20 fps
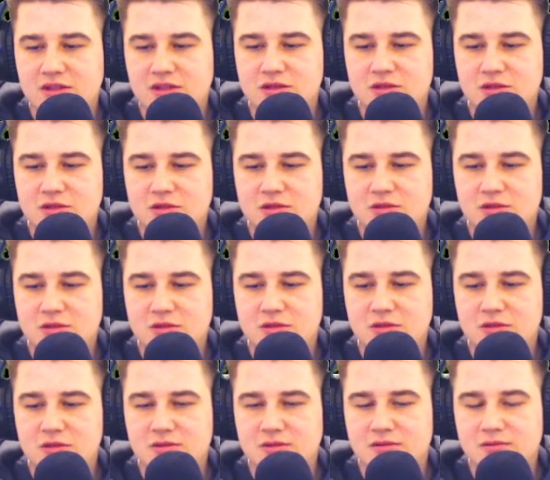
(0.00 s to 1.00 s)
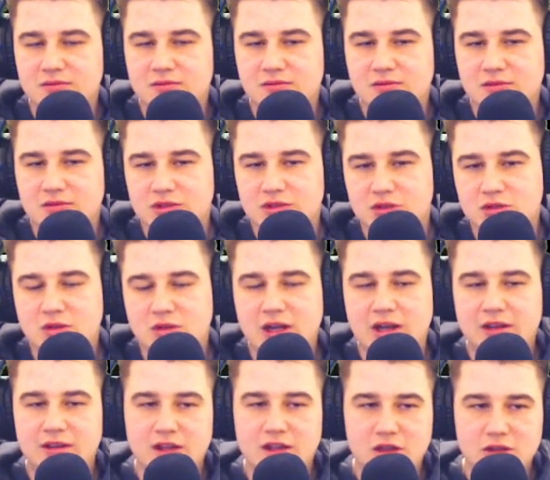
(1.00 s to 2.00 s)
to sort
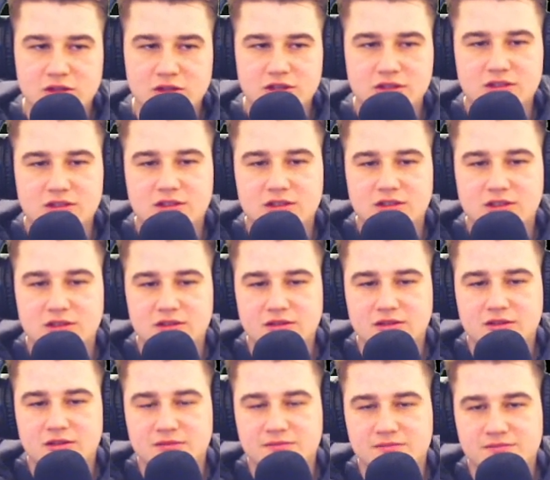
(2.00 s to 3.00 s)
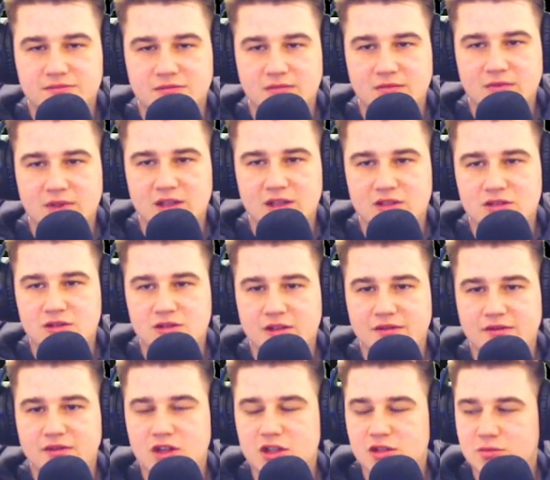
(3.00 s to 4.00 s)
out the oceans, and it's not the
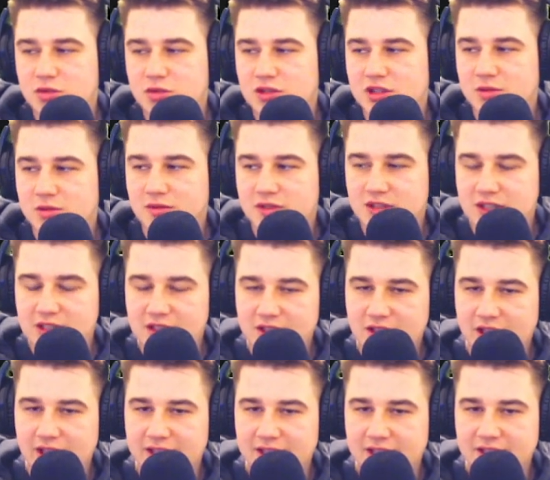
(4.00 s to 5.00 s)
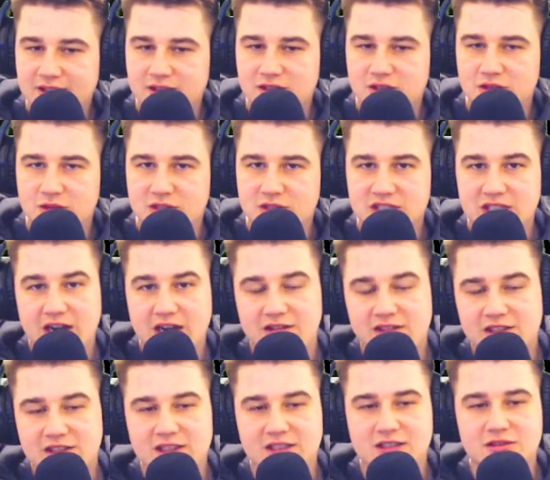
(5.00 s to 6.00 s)
first project we've seen like linked to a
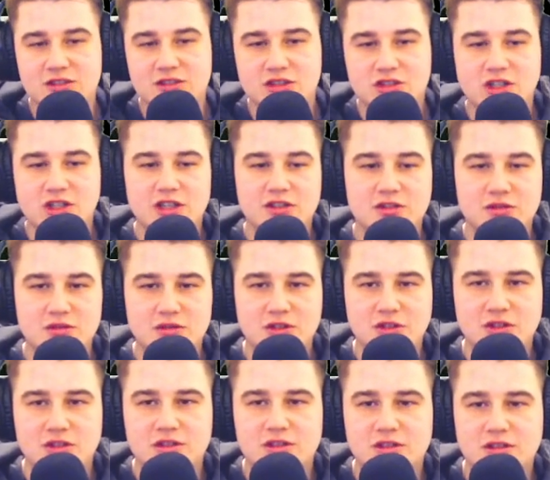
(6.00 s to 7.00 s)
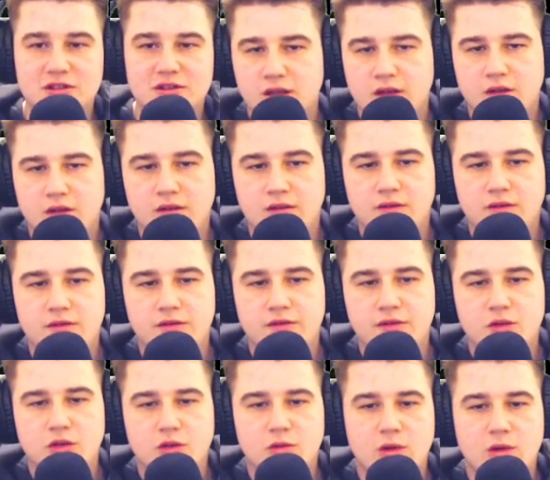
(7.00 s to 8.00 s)
charity to try and do good
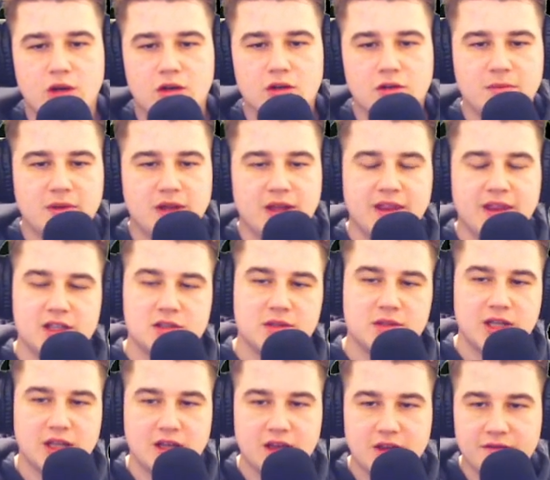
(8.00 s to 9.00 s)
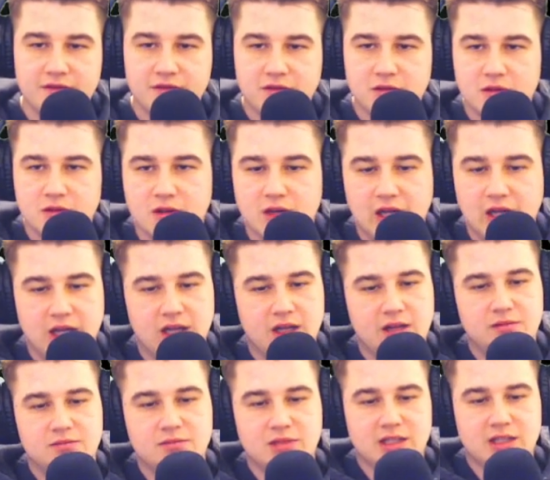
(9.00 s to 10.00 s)
for the world, but that's what they're going for.
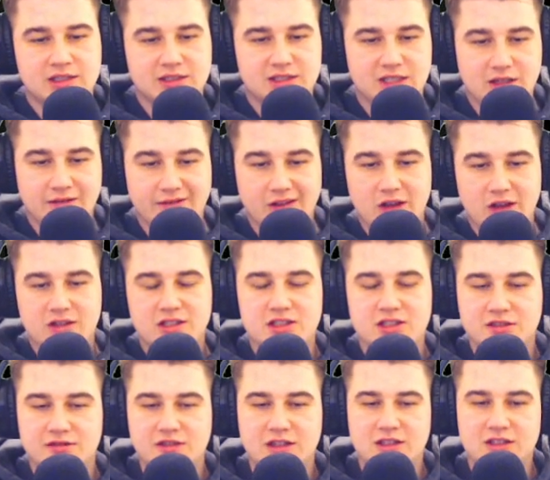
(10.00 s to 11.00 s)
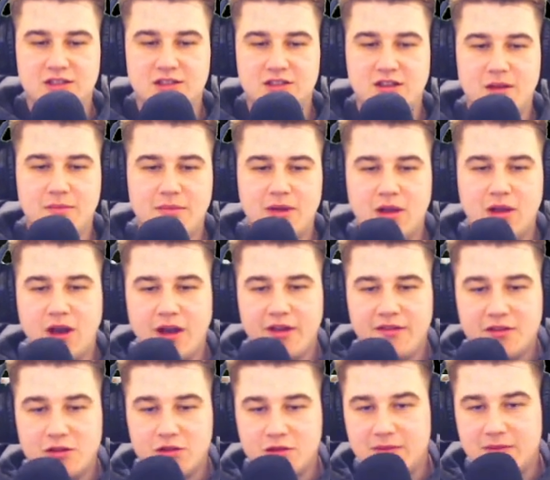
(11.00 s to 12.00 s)
Like I said, I've only just found it tonight, but I
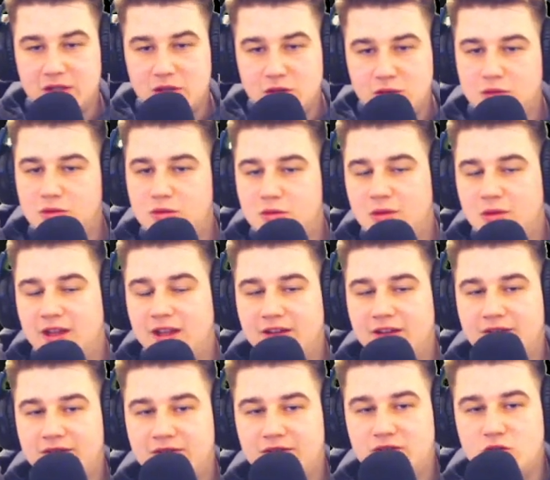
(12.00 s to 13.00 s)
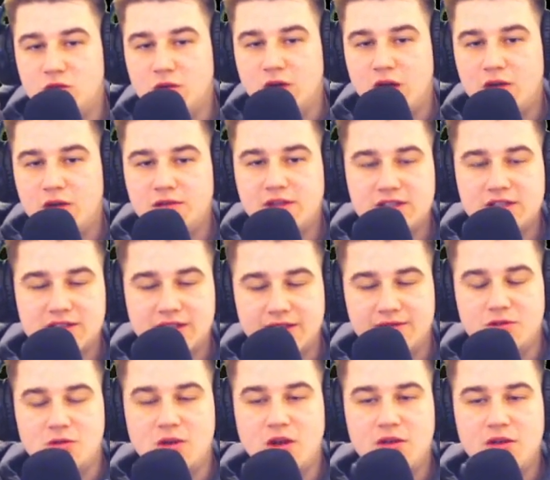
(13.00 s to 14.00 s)
think it would be cool if you own this.
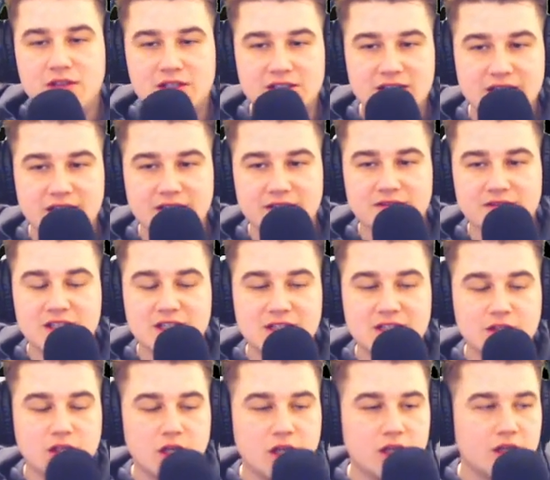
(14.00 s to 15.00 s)
If you own this NFT,